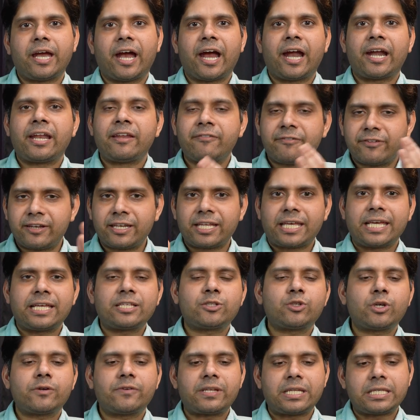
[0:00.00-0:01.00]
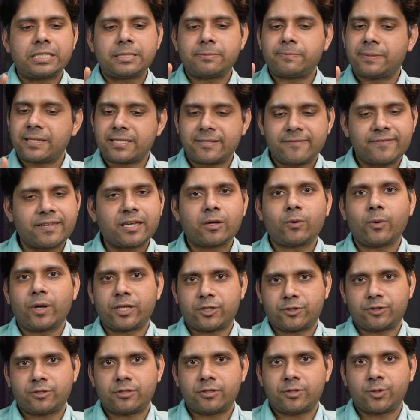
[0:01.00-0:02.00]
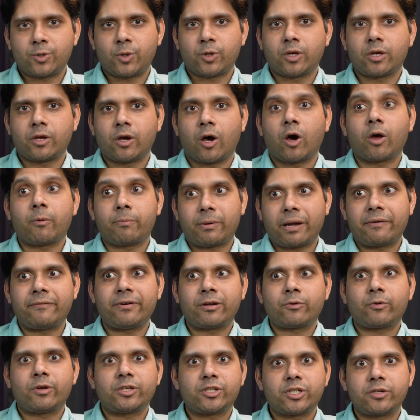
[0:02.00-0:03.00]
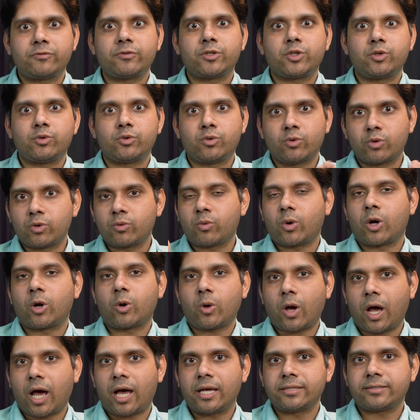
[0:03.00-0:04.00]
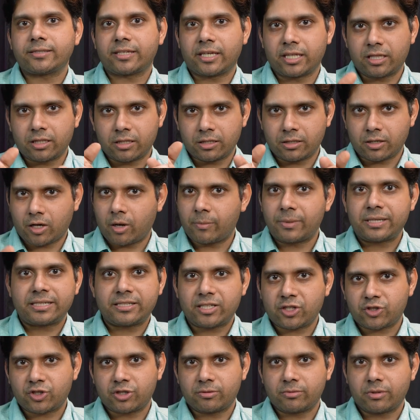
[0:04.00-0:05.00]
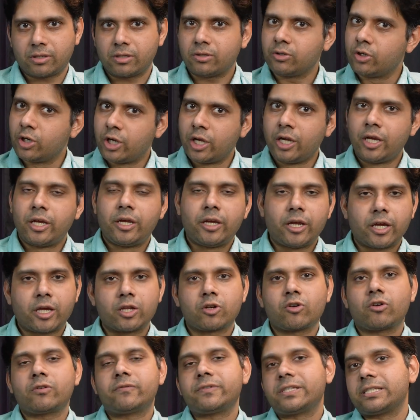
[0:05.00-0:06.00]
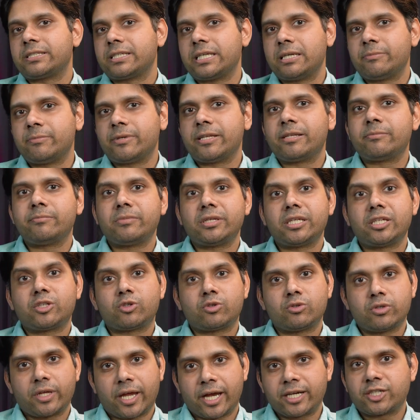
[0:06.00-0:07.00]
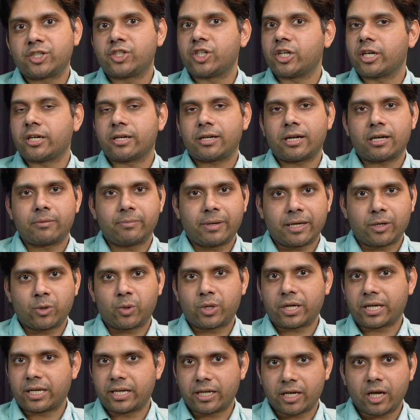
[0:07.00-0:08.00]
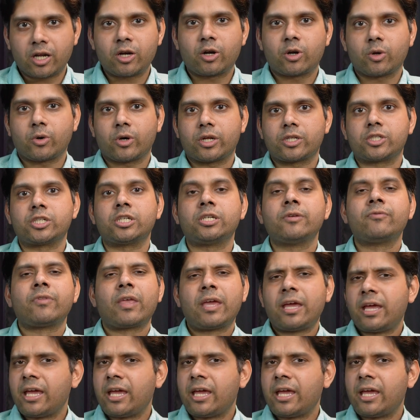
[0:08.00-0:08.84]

And if in case you have any specific questions or private question which you don't want to ask in the comment section below, you can always email me at shekhar@biotecnica.org.